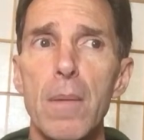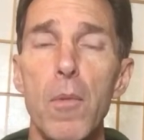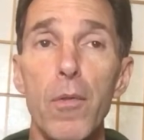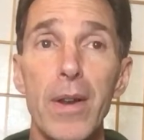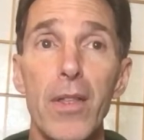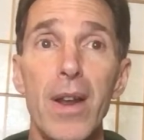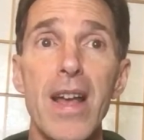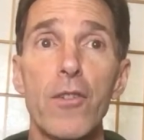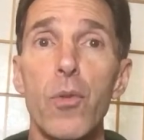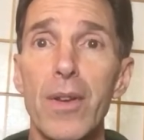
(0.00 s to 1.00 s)
move into the
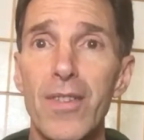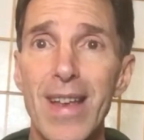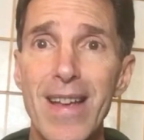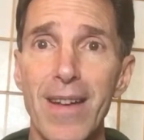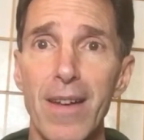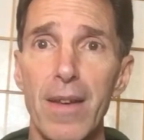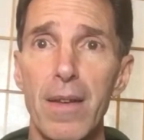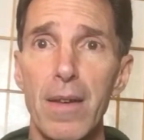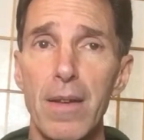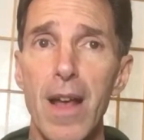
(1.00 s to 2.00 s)
light, to ascend,
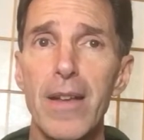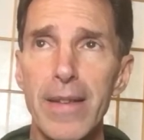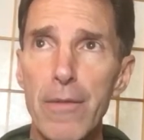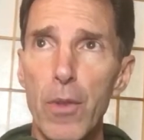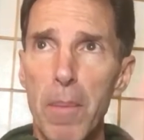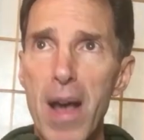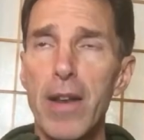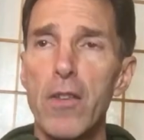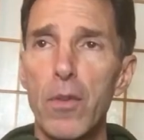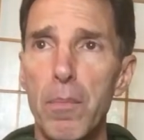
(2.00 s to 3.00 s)
not leave the
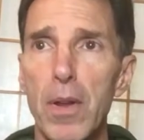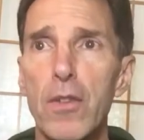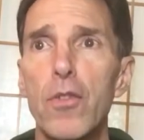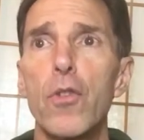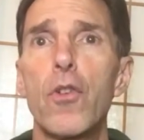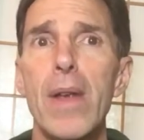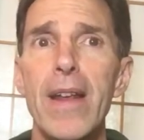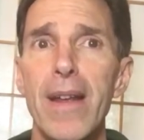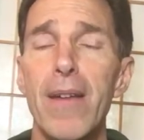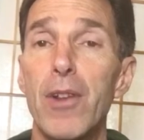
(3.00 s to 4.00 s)
bodies, but to
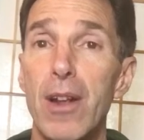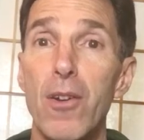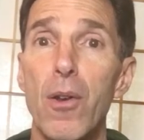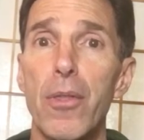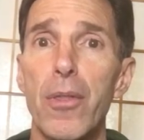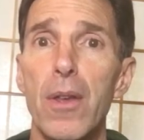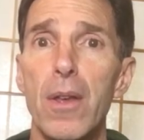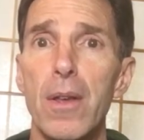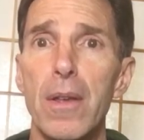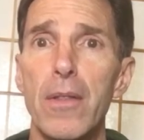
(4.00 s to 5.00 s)
create a heaven on earth.
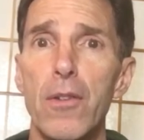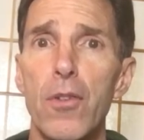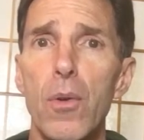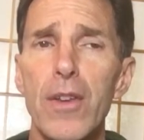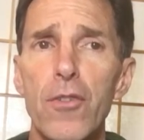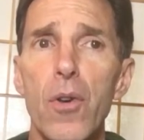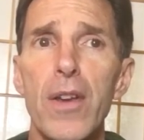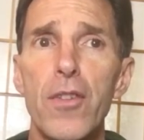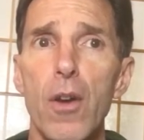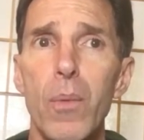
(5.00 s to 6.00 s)
There's always
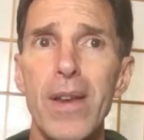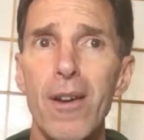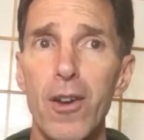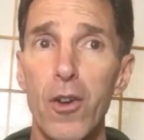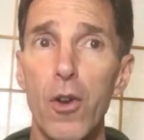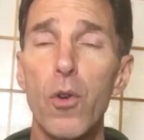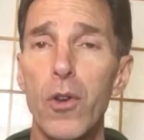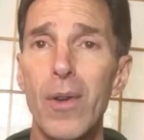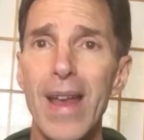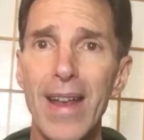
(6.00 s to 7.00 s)
choice here. We are
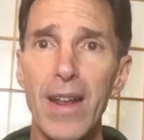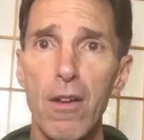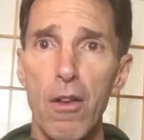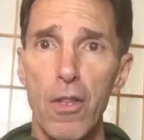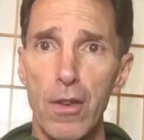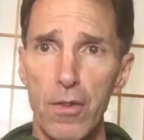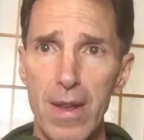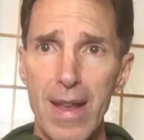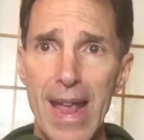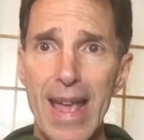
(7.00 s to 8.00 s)
co-creating all this.
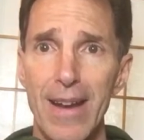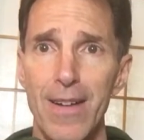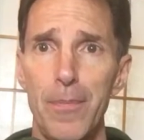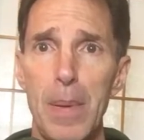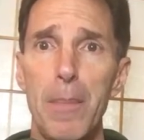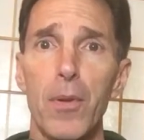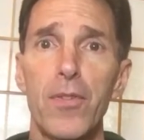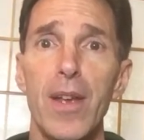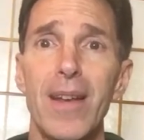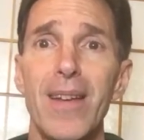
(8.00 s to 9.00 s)
And enough people
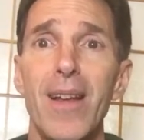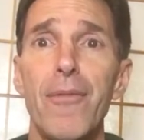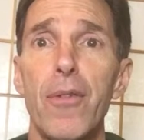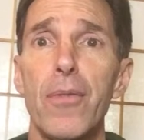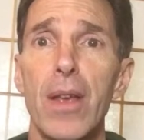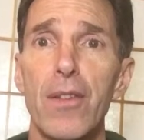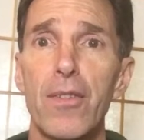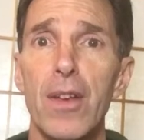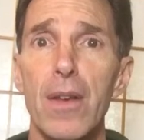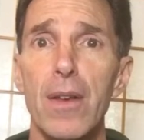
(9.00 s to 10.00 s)
said, enough of this.